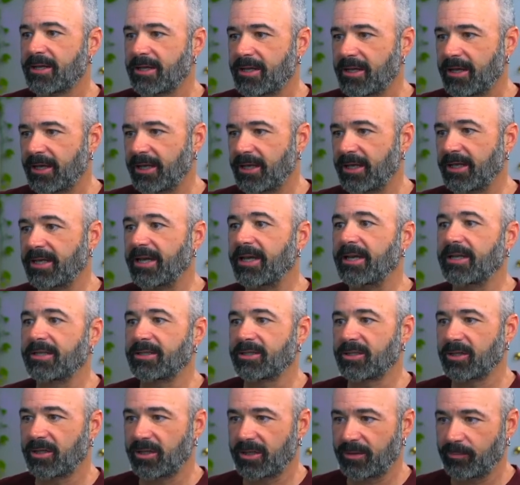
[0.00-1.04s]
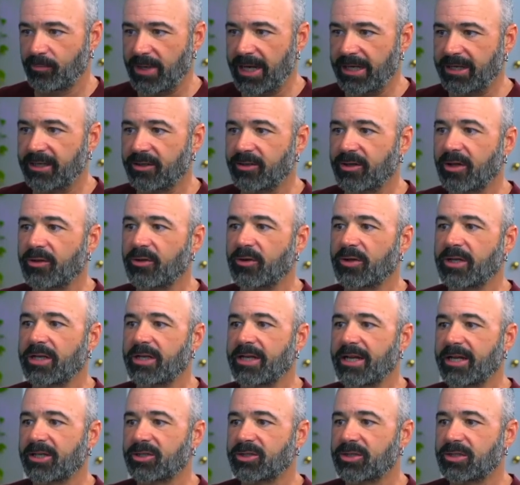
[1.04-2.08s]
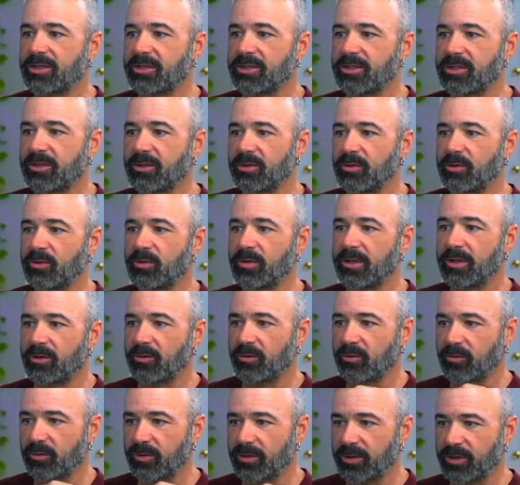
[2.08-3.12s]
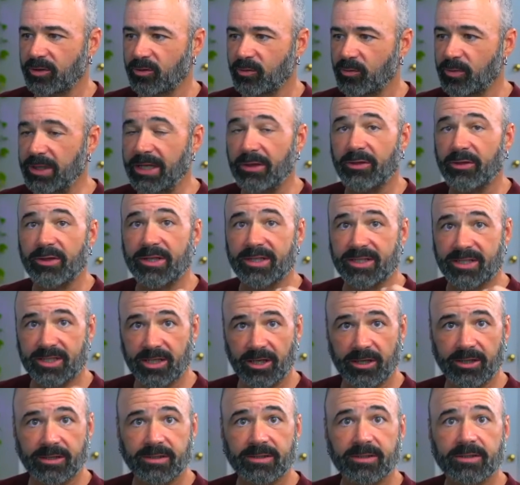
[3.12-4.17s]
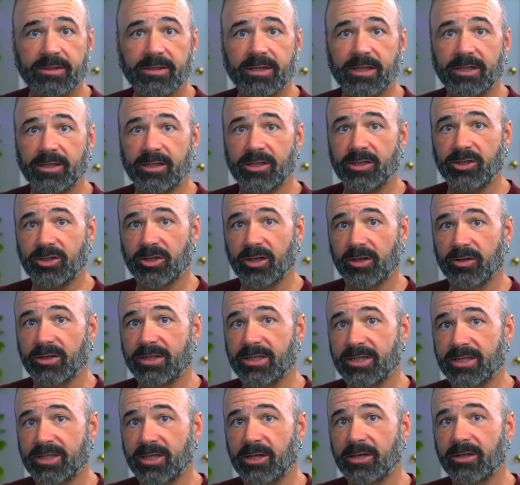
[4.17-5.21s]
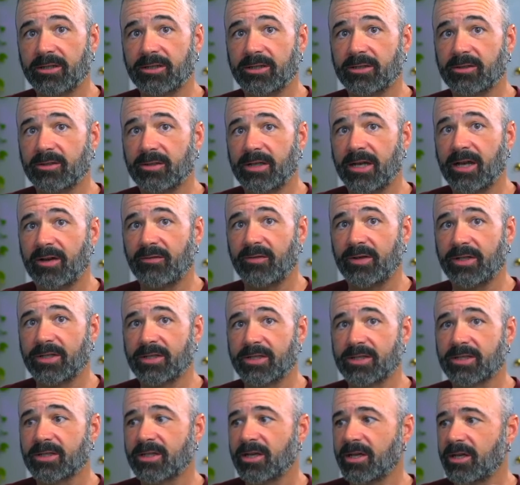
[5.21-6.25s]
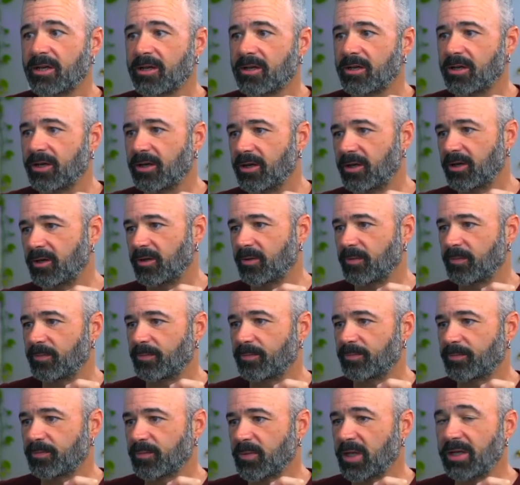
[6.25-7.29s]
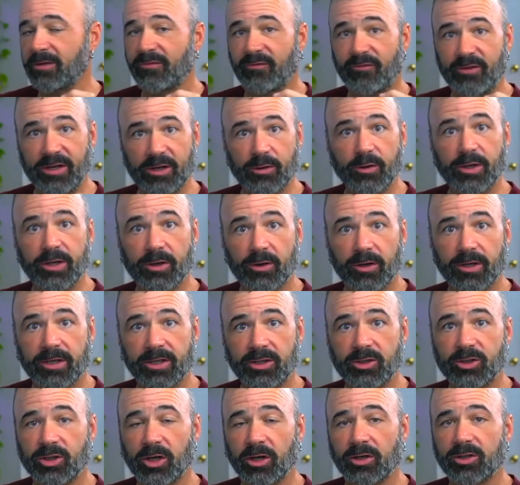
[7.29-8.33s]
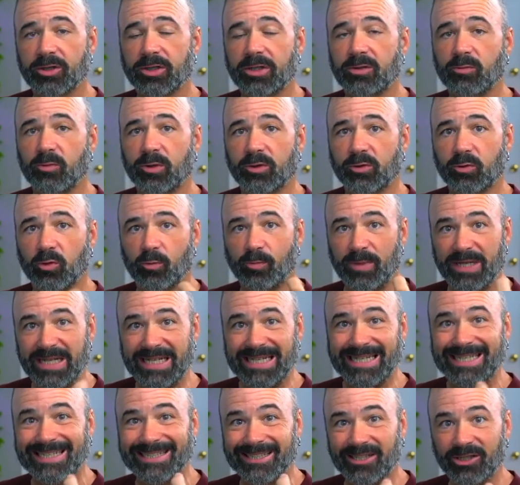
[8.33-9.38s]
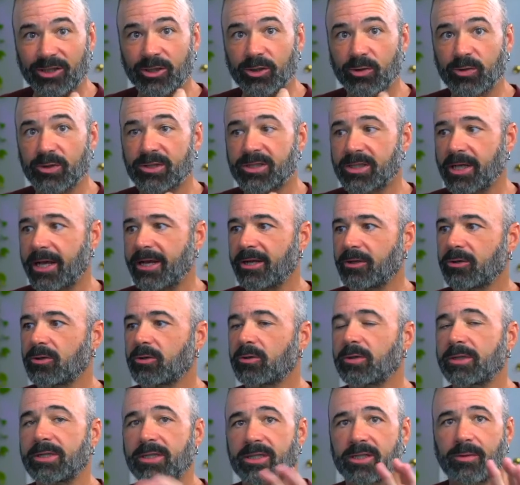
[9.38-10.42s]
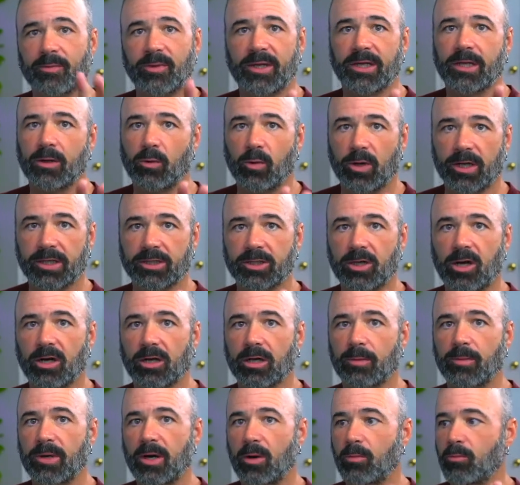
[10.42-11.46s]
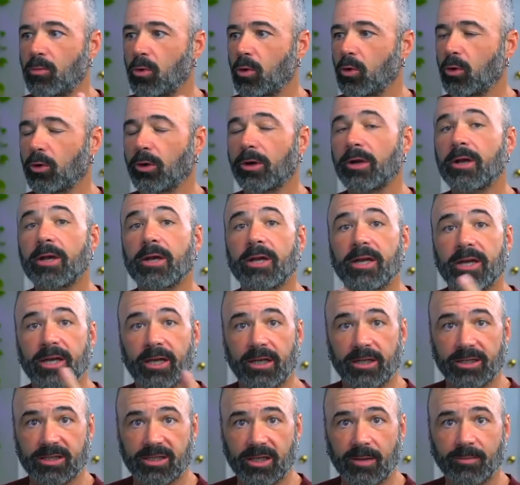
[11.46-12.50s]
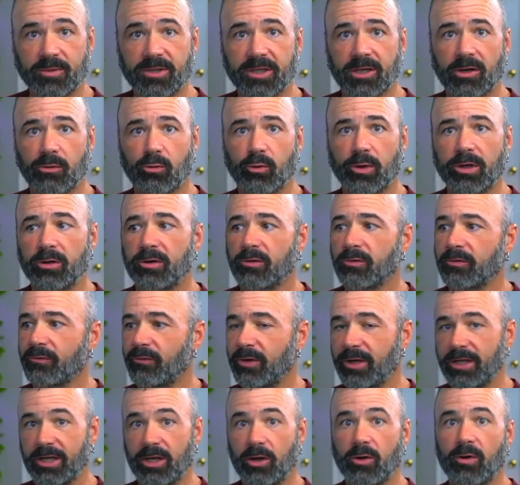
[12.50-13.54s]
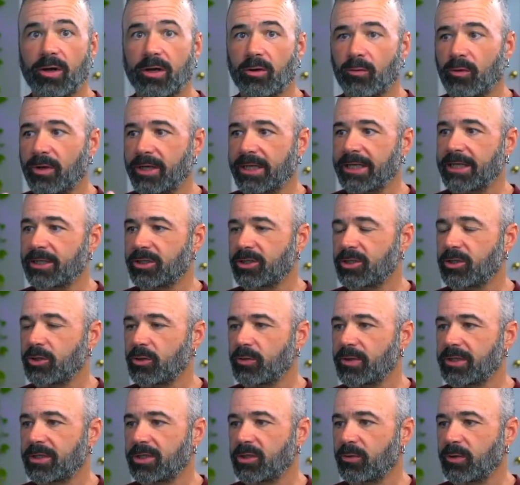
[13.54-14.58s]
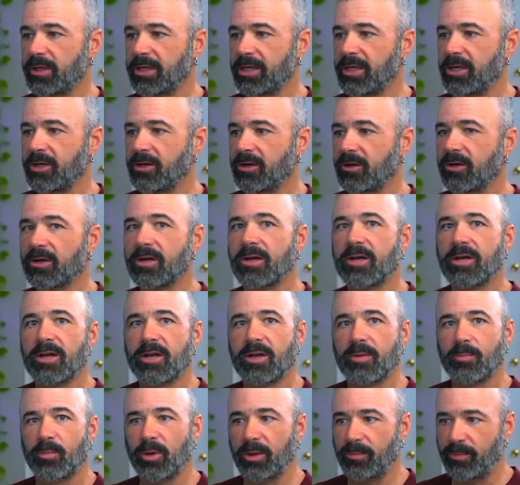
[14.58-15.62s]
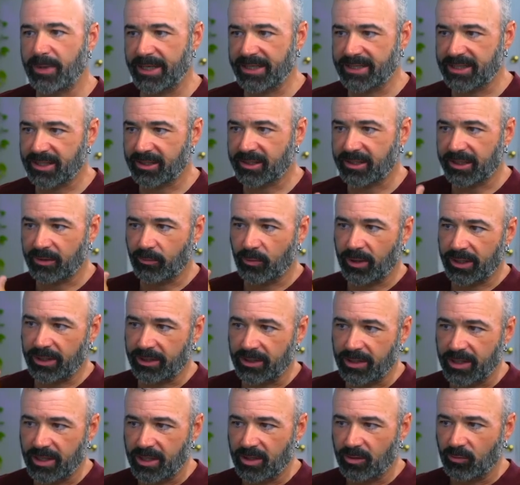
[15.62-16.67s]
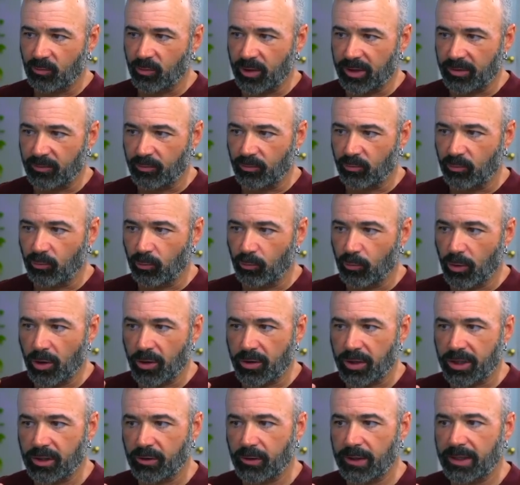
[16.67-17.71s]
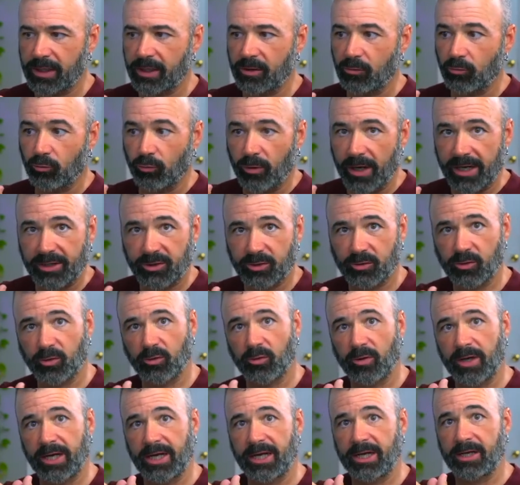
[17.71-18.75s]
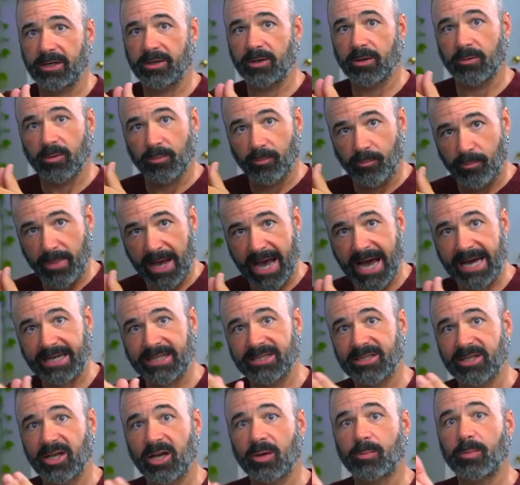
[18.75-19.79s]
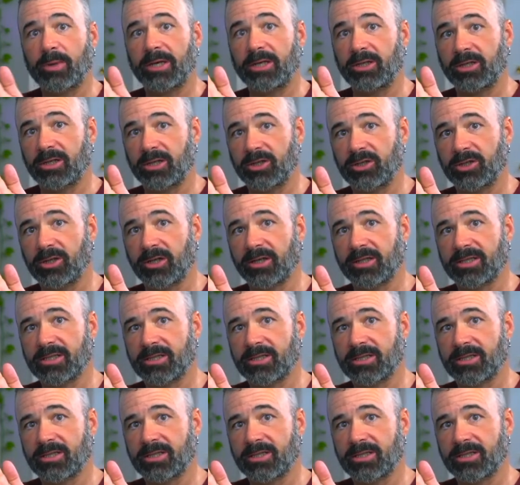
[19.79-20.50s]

And again, it's going to make another connection to, it'll meet the sun, in conjunct the sun. It'll have its inferior conjunction, which will begin a new cycle, and something I want to talk about more in a subsequent video. I don't want to get too into it here, but basically when Mercury retrograde backs up and conjuncts